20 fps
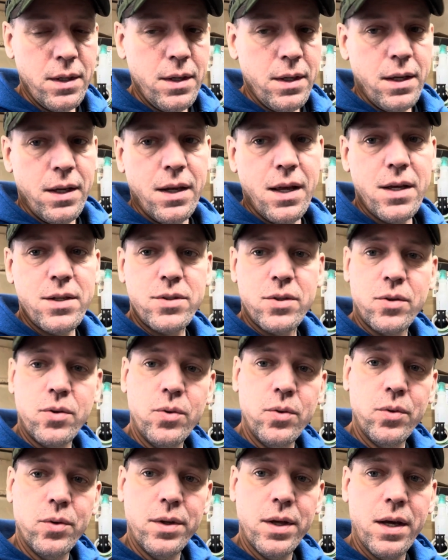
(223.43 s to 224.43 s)
It has to
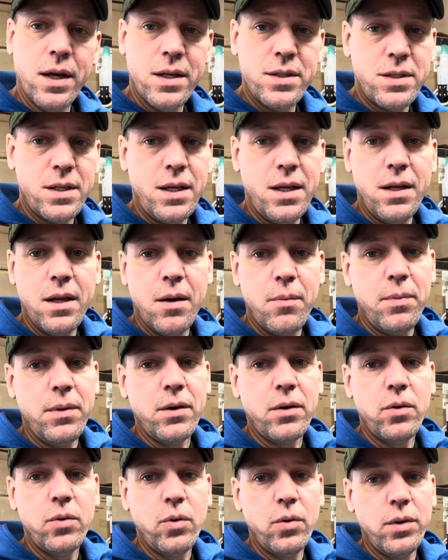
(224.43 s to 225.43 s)
cool down, it has to heat up and then
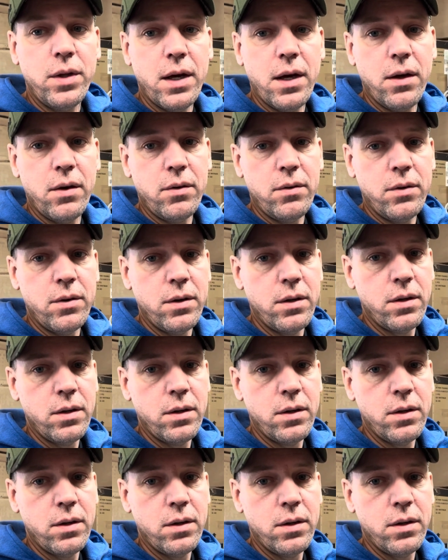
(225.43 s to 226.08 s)
cool down